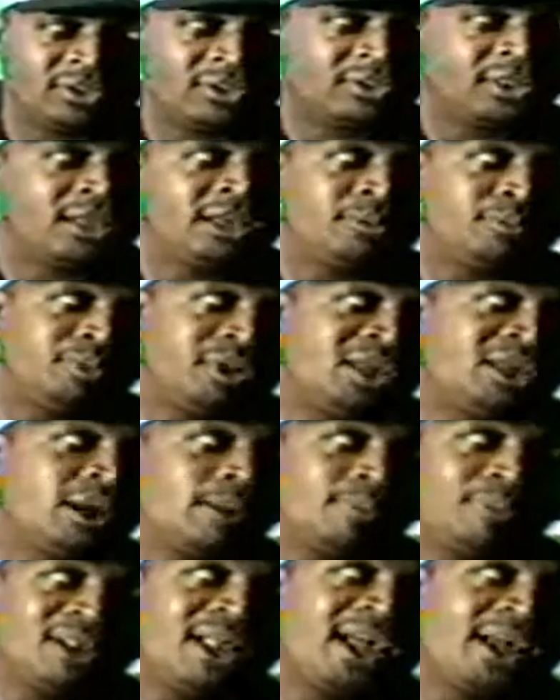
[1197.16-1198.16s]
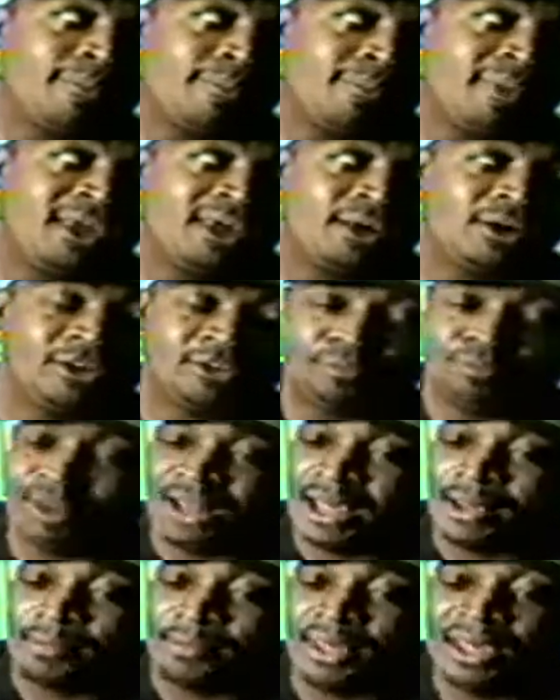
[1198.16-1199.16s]
a, a being a black mayor, because
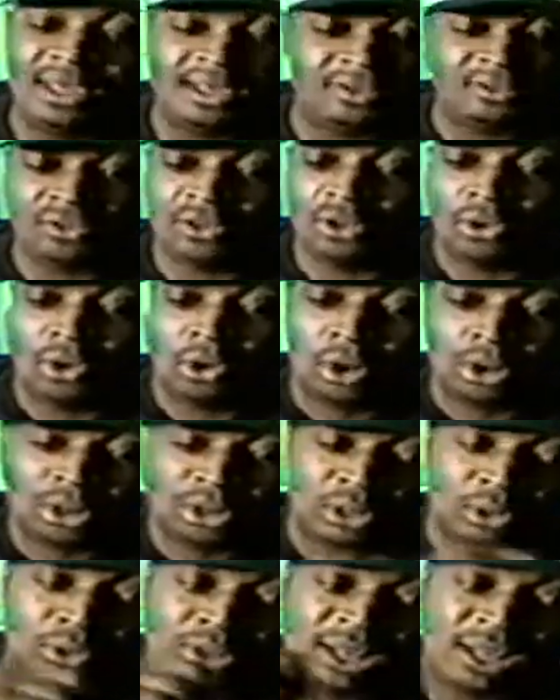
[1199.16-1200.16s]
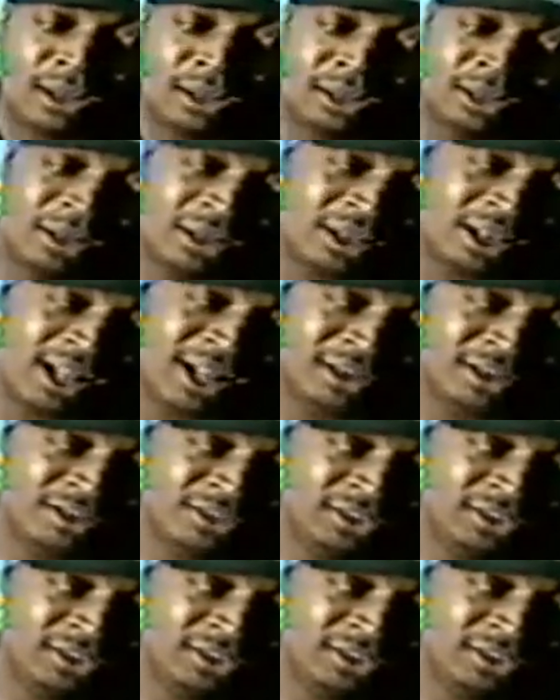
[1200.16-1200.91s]
black mayors, although they are in a lot of